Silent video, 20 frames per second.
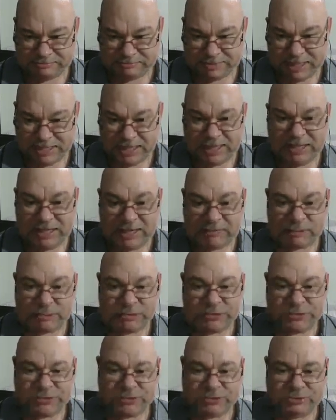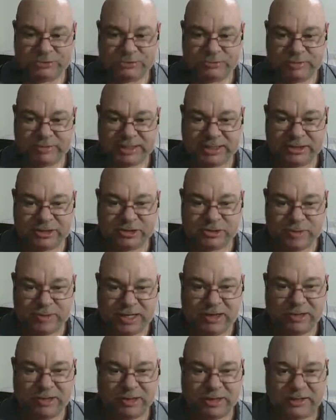unable to really do
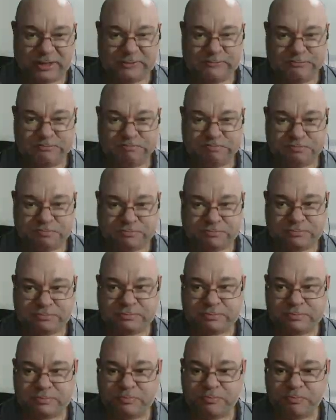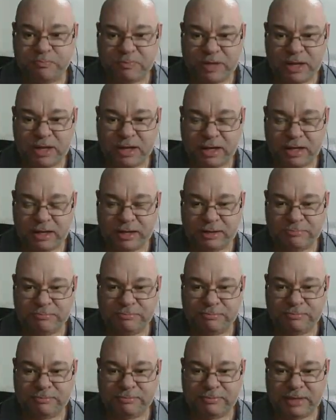anything.
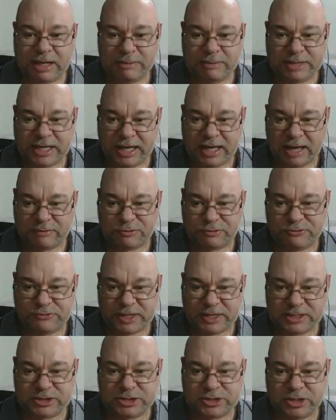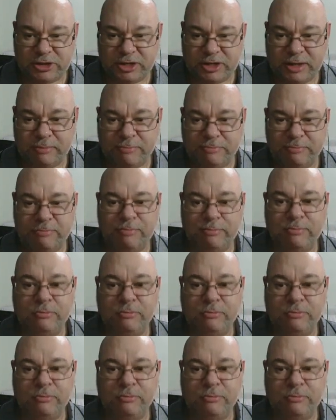I'm going to have a fun time